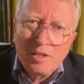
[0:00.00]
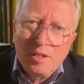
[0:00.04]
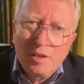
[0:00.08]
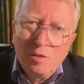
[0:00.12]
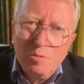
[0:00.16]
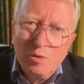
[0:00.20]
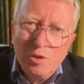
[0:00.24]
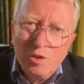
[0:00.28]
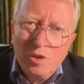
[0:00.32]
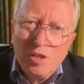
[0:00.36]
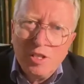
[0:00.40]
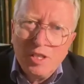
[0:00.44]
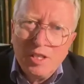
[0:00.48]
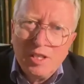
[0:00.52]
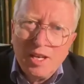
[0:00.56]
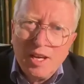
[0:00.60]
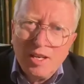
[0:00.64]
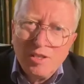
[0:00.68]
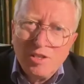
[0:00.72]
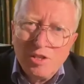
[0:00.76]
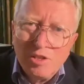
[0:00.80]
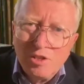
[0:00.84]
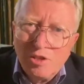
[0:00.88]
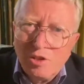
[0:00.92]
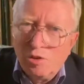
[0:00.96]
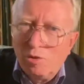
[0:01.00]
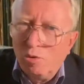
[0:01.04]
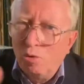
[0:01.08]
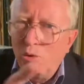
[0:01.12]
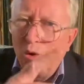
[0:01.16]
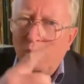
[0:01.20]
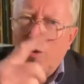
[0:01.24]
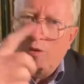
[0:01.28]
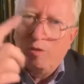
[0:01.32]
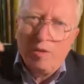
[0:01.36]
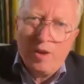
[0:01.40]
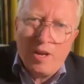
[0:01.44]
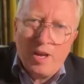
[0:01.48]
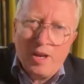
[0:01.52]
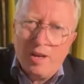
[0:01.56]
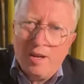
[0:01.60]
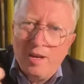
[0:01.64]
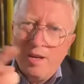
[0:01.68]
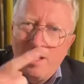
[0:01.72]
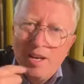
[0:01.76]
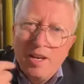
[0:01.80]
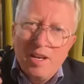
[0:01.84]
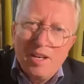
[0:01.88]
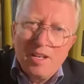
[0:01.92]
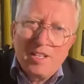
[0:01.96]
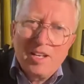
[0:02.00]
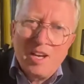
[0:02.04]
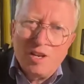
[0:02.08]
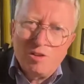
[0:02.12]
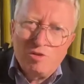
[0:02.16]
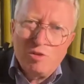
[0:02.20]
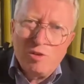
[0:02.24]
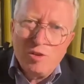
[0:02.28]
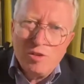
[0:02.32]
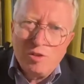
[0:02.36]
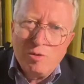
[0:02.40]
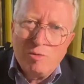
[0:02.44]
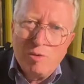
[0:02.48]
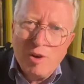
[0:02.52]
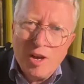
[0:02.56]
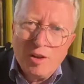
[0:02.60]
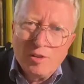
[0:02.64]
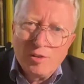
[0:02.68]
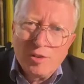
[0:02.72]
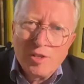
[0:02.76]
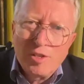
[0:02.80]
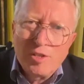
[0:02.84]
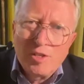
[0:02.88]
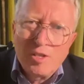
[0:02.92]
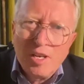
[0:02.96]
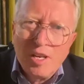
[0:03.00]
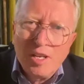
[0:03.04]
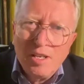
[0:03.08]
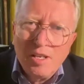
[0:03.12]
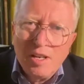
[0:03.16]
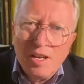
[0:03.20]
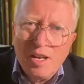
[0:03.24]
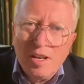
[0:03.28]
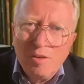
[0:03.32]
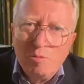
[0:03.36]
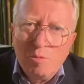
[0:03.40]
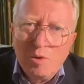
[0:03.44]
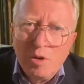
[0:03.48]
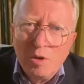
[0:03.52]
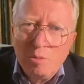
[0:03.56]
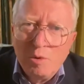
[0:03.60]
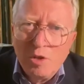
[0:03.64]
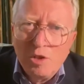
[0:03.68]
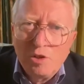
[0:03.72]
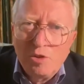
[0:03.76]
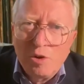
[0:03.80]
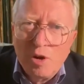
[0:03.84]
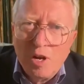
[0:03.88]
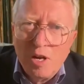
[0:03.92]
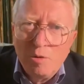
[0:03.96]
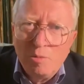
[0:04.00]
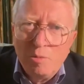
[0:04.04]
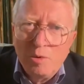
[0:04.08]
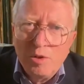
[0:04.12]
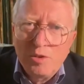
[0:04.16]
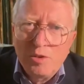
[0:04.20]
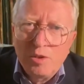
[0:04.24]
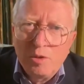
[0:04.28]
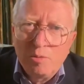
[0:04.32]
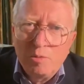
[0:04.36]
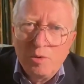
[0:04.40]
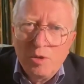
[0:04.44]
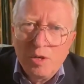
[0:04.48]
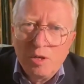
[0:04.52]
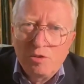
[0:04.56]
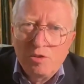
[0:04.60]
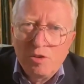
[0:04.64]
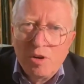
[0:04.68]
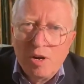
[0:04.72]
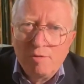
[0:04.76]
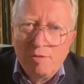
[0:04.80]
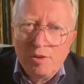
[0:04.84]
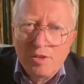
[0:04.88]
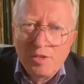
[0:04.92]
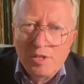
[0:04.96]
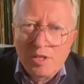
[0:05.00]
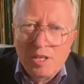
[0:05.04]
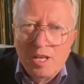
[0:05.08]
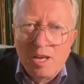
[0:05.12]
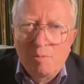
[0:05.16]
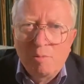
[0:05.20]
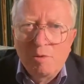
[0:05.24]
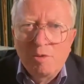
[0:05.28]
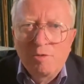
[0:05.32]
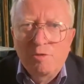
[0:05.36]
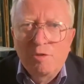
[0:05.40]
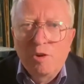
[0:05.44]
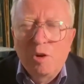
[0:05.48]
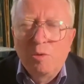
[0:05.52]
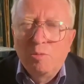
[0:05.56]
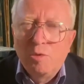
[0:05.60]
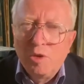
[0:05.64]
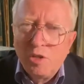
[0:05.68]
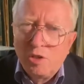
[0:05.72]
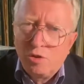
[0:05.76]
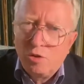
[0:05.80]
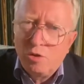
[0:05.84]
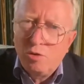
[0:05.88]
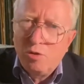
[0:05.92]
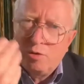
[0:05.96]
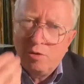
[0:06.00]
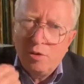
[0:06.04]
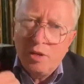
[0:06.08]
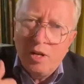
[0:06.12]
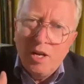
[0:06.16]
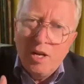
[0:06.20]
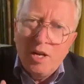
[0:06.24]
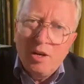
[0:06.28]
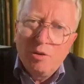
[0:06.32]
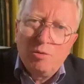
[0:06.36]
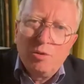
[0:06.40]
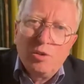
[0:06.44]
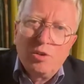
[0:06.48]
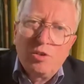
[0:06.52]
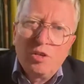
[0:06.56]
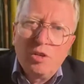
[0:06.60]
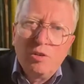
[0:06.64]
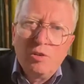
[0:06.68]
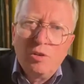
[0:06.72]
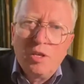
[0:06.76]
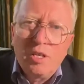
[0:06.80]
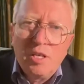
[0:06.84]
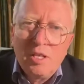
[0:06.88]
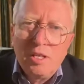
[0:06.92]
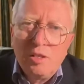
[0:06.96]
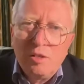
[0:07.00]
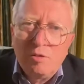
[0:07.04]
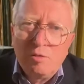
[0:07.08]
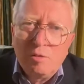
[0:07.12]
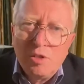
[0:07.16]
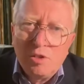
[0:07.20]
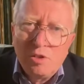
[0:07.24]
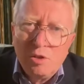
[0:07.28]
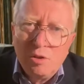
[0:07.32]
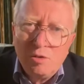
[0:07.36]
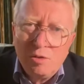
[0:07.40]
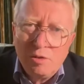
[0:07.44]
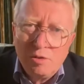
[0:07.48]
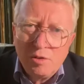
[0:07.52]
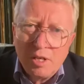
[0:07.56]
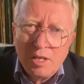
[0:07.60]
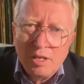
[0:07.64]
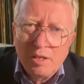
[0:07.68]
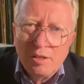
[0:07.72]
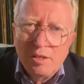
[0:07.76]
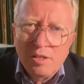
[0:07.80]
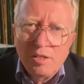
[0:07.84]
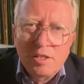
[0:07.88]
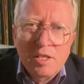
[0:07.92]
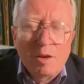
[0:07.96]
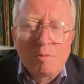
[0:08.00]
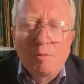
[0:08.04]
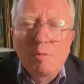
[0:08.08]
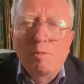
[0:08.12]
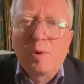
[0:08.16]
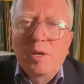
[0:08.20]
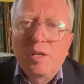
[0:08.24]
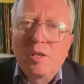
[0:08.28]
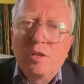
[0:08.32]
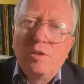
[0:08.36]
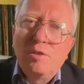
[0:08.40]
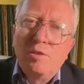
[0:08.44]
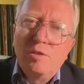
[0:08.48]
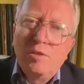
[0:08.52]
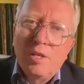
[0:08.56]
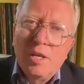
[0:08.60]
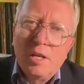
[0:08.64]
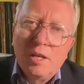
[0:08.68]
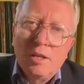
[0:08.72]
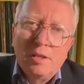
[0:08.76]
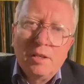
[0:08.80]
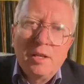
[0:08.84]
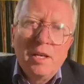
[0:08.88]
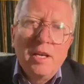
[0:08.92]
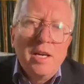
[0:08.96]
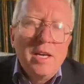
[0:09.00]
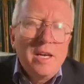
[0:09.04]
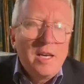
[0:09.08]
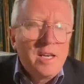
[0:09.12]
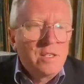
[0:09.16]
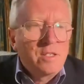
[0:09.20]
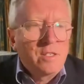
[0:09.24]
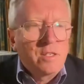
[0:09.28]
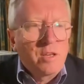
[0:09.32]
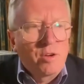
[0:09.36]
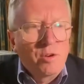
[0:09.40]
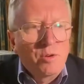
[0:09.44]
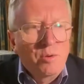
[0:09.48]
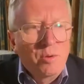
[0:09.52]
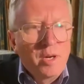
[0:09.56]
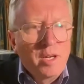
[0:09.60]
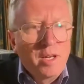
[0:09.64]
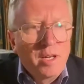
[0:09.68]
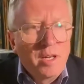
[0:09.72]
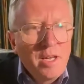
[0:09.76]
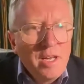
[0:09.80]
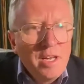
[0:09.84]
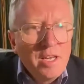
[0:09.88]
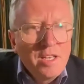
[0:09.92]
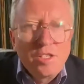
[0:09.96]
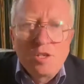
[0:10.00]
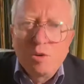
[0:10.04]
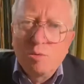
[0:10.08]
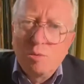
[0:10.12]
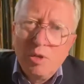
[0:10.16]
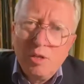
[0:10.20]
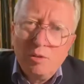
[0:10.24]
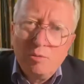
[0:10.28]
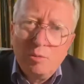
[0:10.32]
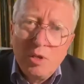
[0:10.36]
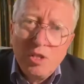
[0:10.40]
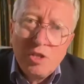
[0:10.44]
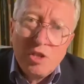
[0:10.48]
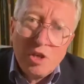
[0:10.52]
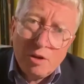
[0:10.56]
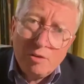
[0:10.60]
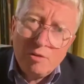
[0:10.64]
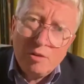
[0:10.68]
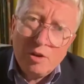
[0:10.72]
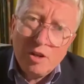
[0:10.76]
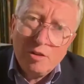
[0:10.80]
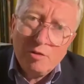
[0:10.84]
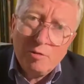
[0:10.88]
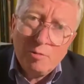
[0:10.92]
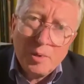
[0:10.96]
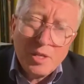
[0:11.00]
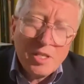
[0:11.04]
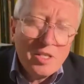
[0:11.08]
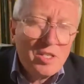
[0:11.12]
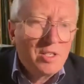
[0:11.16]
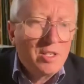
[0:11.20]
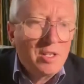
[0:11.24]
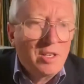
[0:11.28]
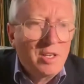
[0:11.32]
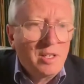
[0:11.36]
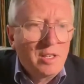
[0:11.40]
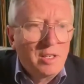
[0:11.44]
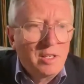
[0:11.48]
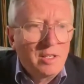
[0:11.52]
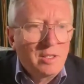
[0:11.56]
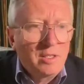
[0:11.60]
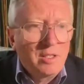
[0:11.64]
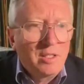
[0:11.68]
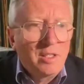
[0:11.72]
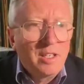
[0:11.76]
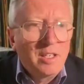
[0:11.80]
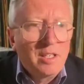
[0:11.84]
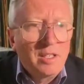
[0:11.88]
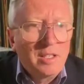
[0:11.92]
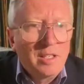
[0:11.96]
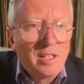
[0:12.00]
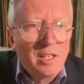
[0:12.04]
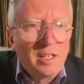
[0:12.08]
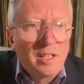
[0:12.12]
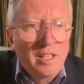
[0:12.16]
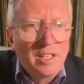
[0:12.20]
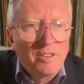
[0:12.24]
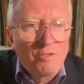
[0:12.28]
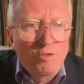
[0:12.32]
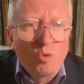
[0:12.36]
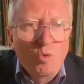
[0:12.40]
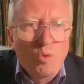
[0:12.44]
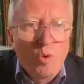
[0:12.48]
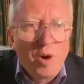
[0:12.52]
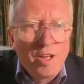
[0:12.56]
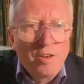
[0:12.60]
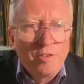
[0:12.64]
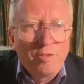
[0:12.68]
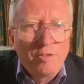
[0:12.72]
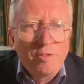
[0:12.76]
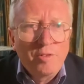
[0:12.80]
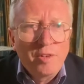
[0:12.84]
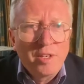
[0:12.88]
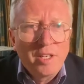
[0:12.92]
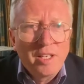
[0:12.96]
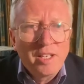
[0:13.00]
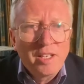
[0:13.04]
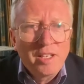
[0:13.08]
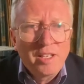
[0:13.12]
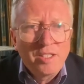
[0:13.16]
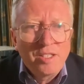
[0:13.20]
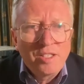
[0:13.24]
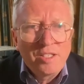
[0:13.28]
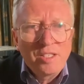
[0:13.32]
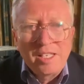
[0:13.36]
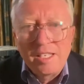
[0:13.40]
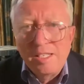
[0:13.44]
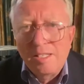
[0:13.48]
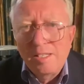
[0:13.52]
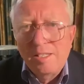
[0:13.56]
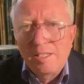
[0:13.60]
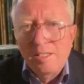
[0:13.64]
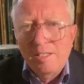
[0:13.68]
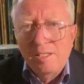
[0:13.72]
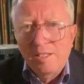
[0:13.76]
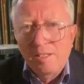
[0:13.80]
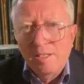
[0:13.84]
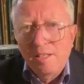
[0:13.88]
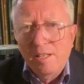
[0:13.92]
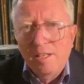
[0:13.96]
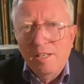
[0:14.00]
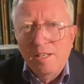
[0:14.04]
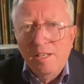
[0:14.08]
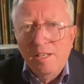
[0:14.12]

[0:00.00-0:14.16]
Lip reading: community cases in all of our countries around us and where we trade with and where travellers are coming from, return New Zealanders coming back to New Zealand. So so we generally have been sitting in level 1 since